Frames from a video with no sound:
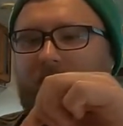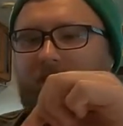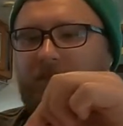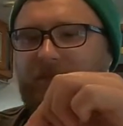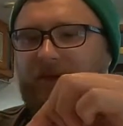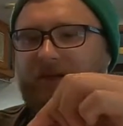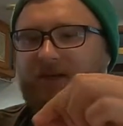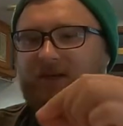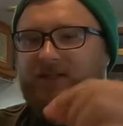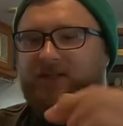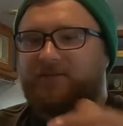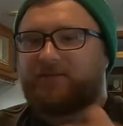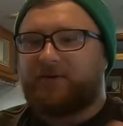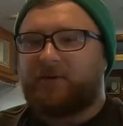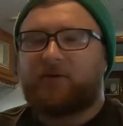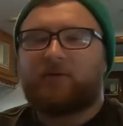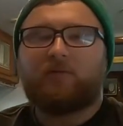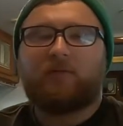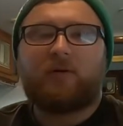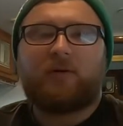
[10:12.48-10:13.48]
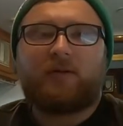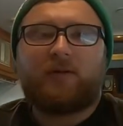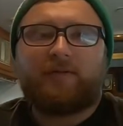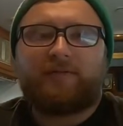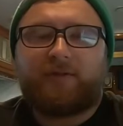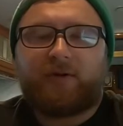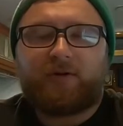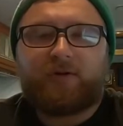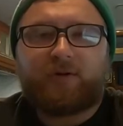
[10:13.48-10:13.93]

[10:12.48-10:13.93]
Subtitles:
Because if you're